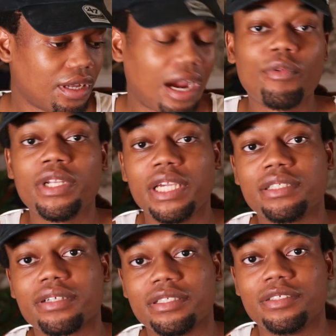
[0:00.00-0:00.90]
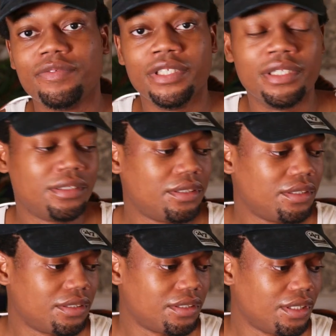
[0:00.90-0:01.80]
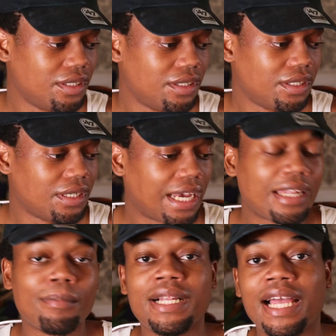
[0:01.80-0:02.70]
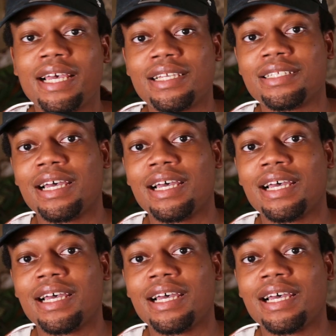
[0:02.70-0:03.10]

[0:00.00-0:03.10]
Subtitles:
I really enjoyed this video, and I'm glad